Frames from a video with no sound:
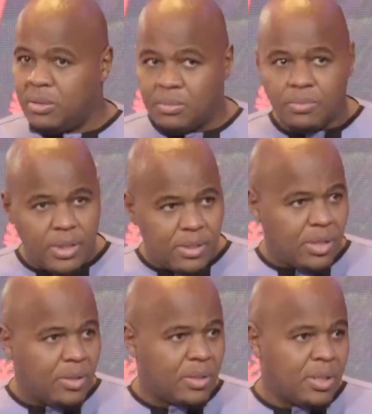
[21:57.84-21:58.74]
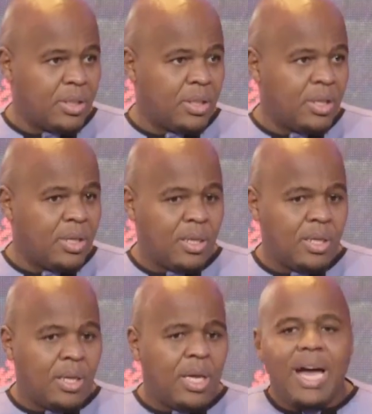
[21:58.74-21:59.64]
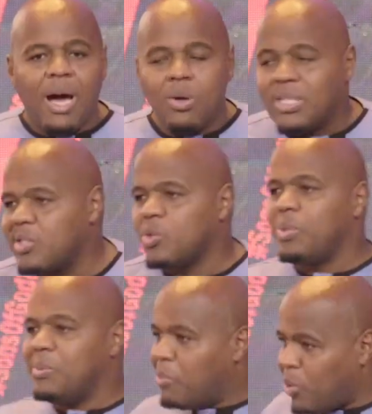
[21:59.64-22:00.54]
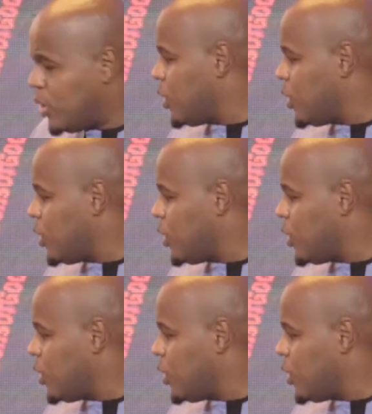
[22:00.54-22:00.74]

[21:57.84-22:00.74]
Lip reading: Praise the Lord. Amen. I want us to be bold.